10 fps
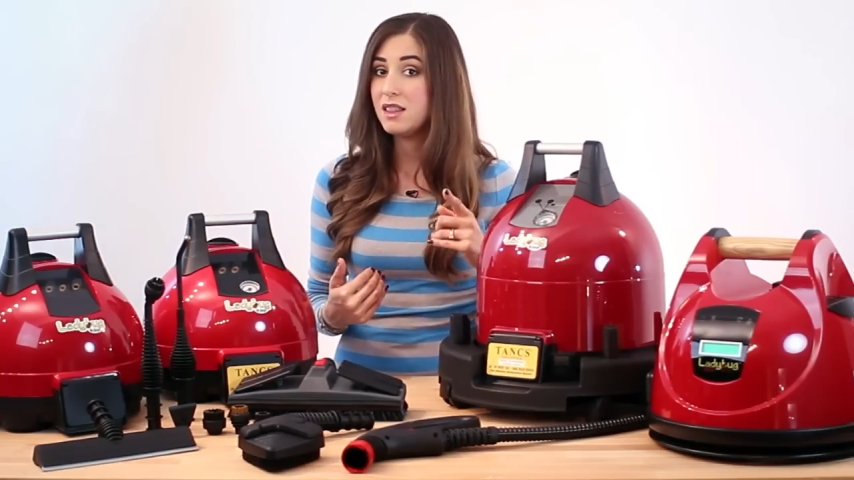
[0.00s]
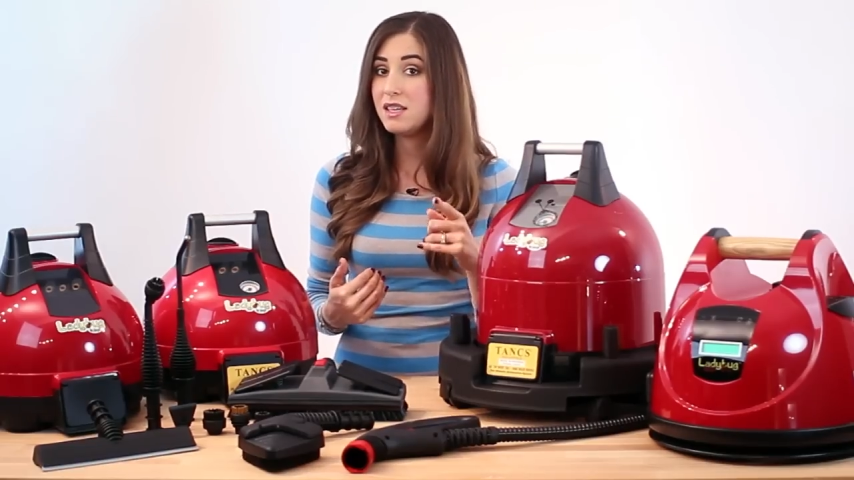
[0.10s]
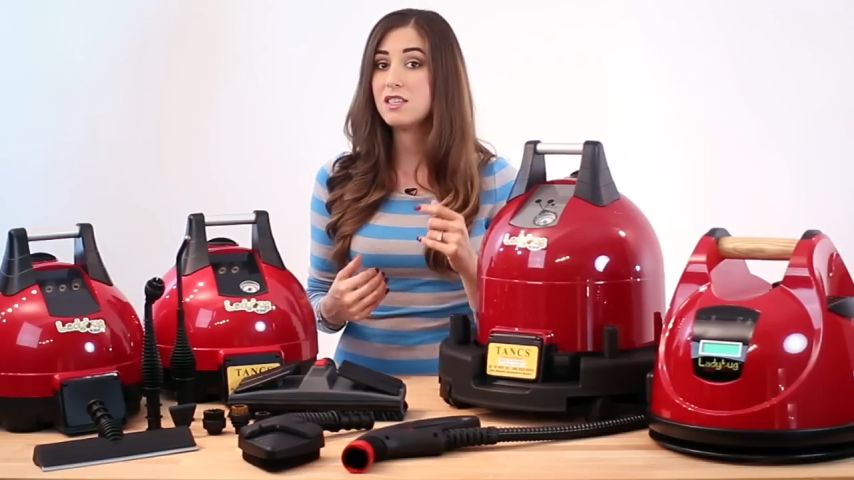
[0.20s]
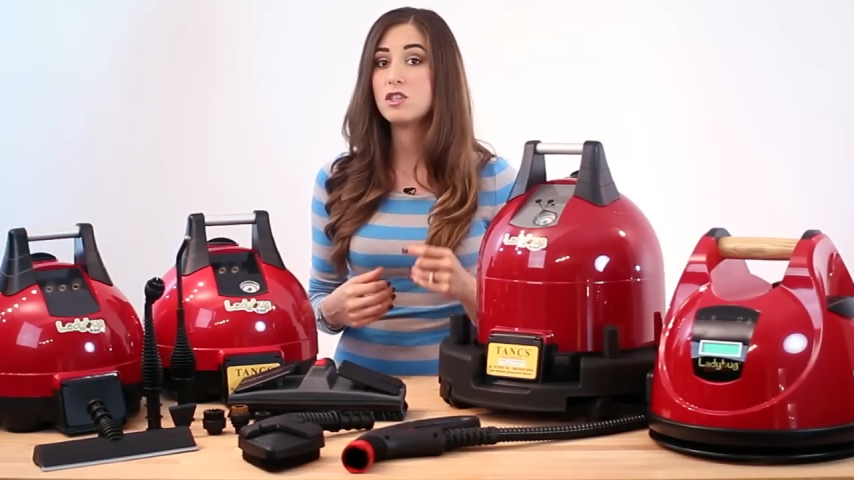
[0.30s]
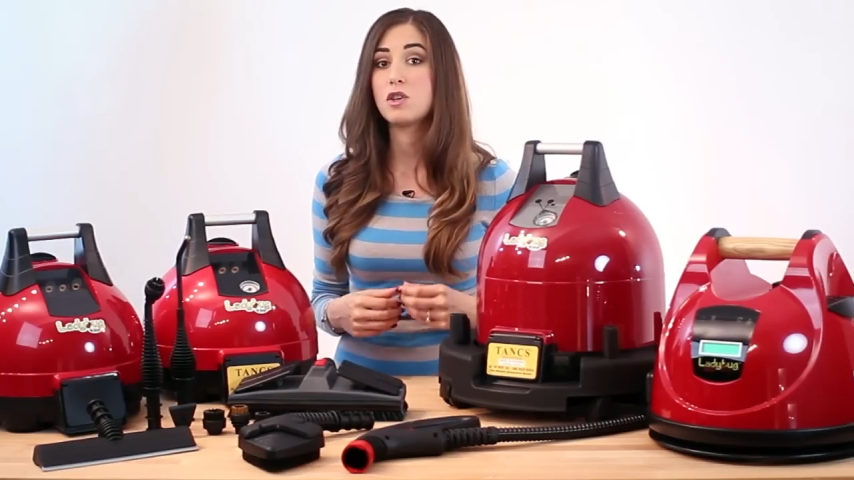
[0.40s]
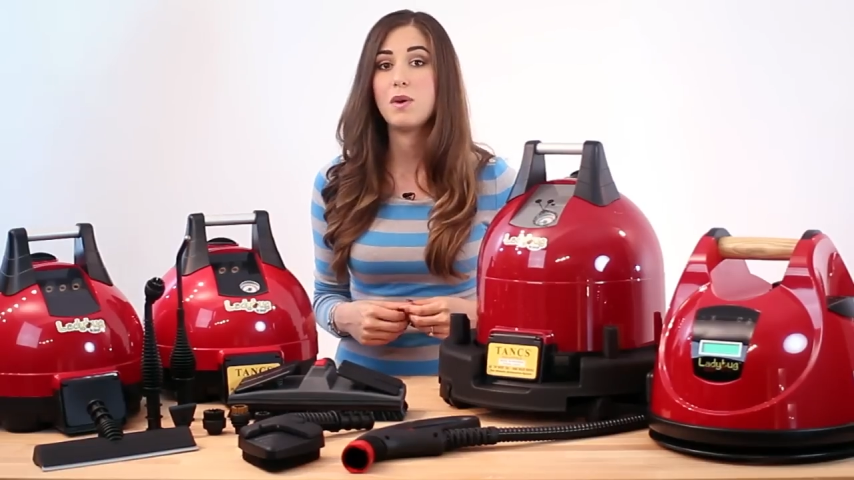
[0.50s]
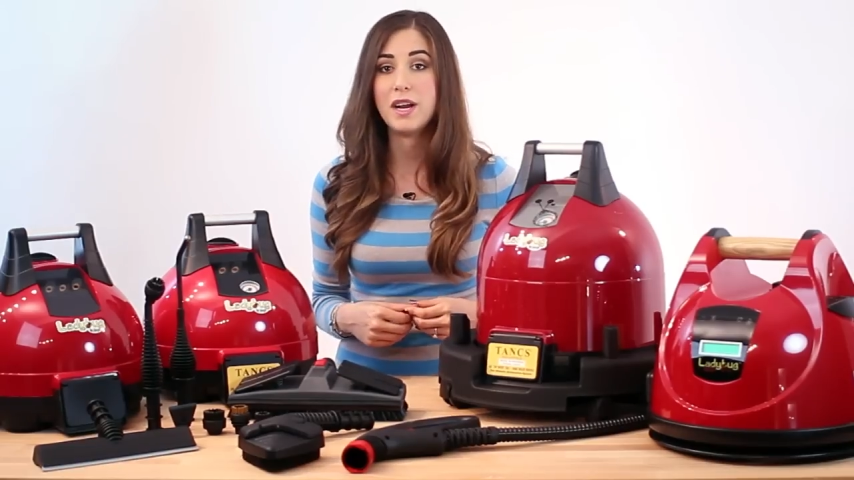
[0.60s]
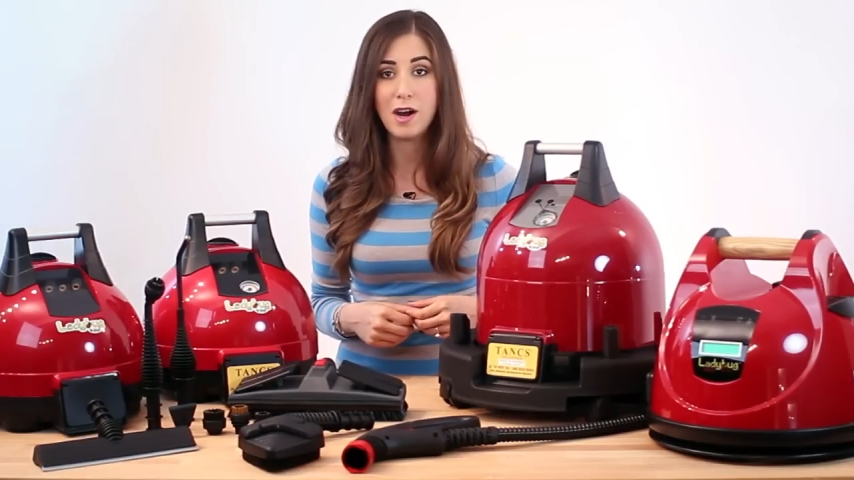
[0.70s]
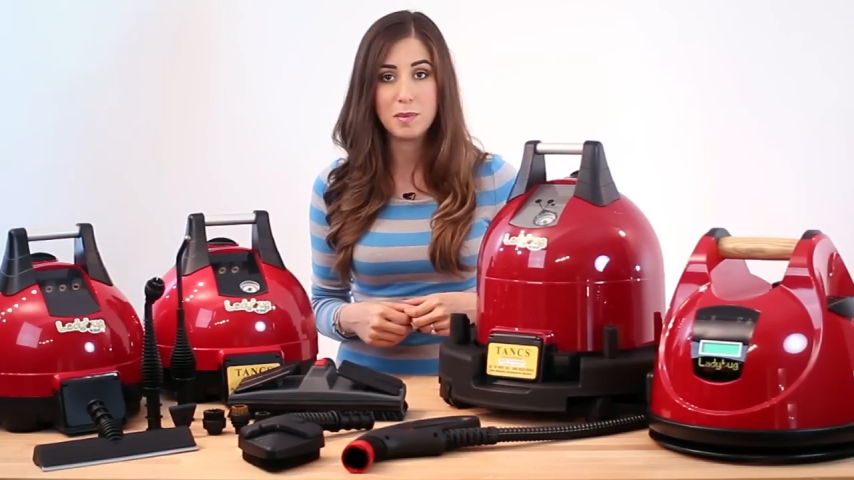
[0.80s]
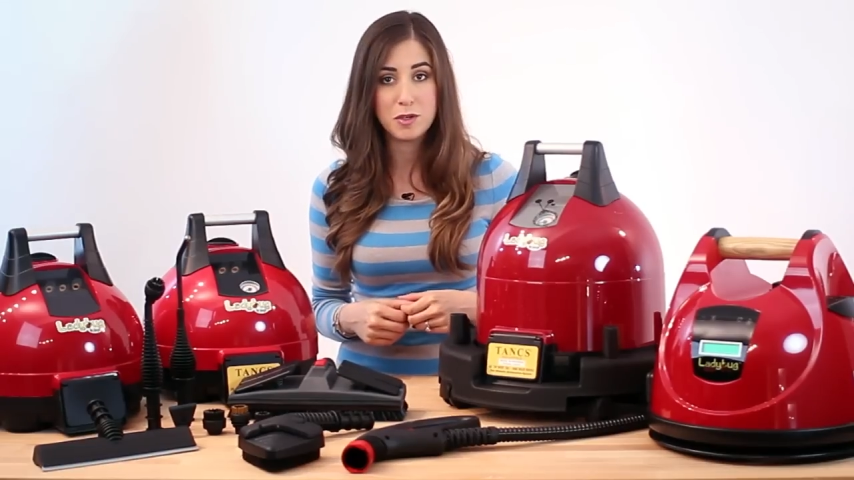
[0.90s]
this is a
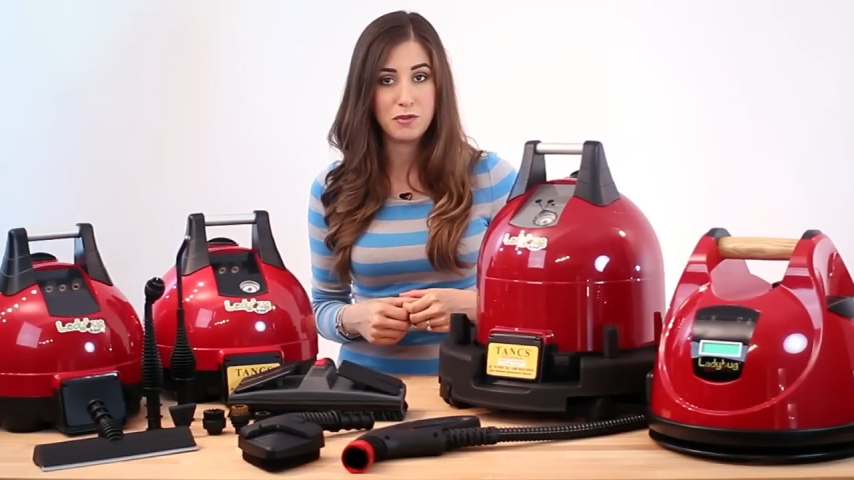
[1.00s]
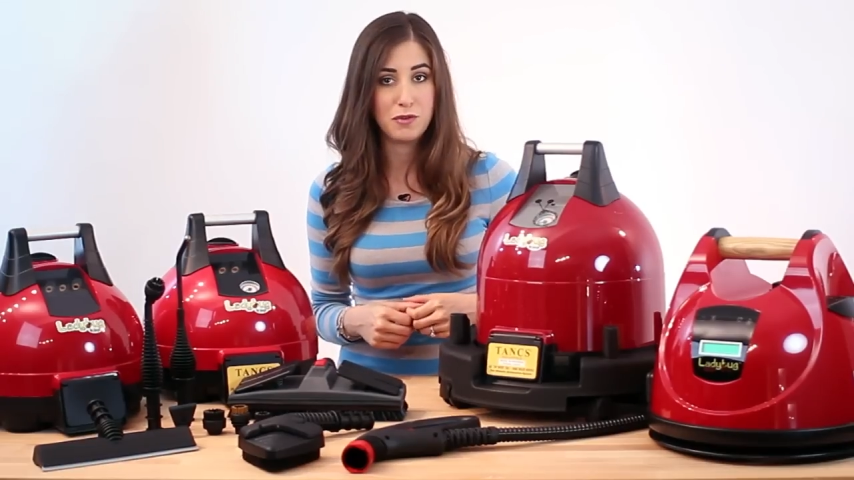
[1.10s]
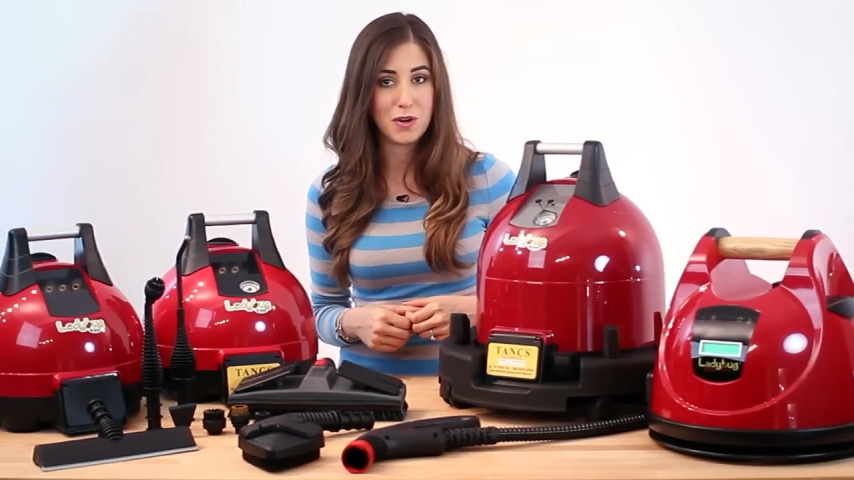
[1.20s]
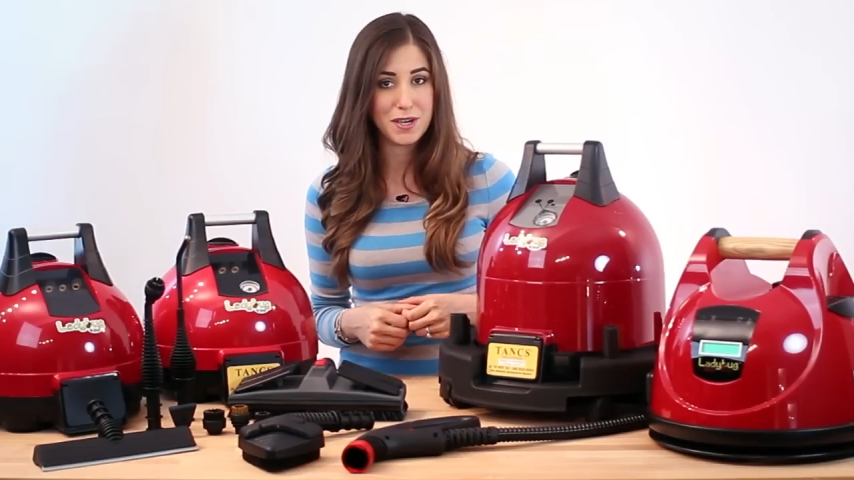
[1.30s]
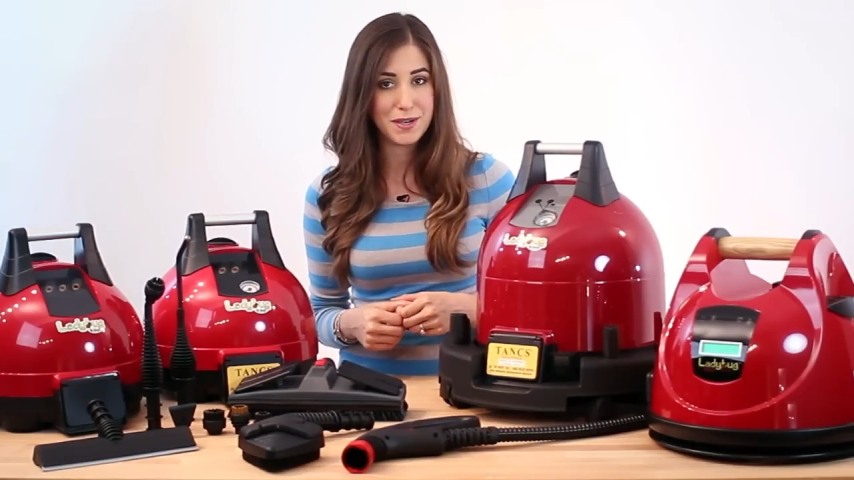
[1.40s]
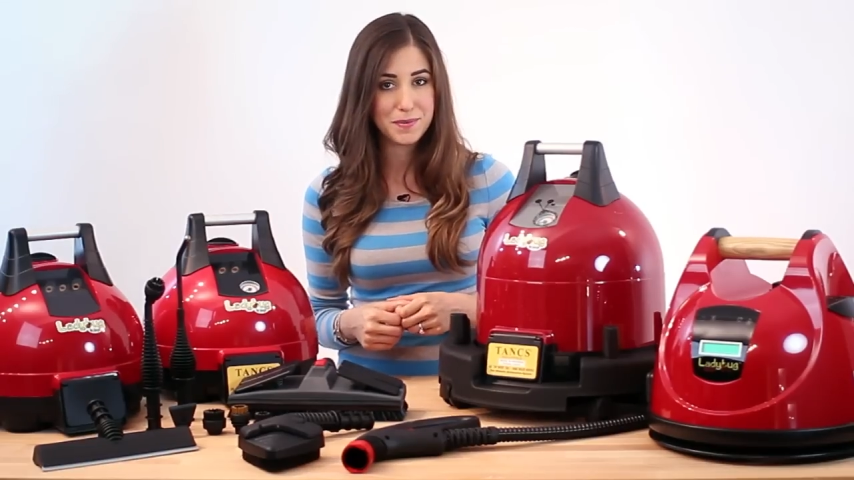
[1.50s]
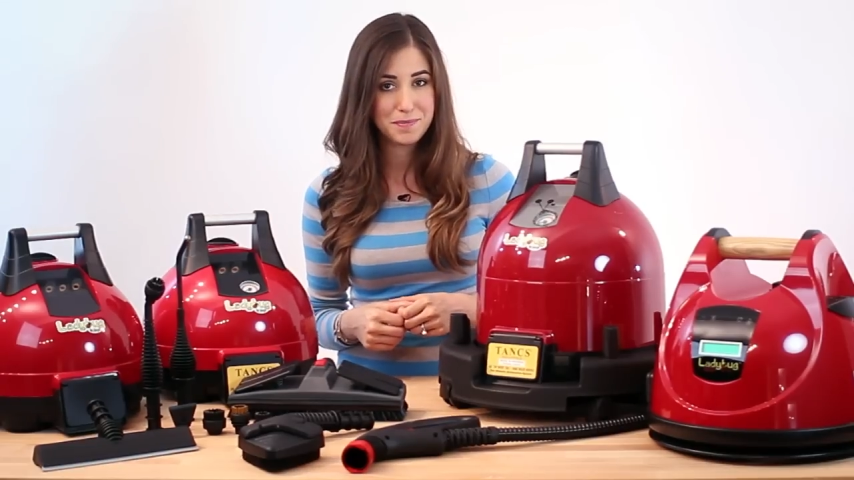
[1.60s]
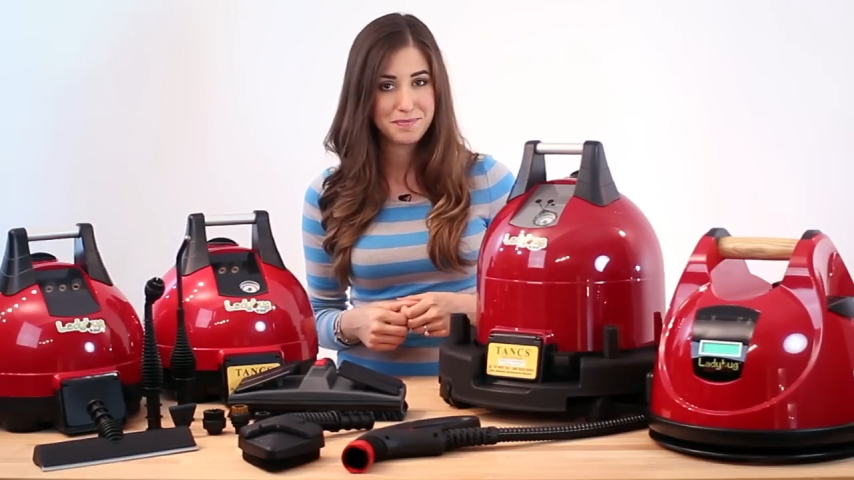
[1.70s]
great option for you.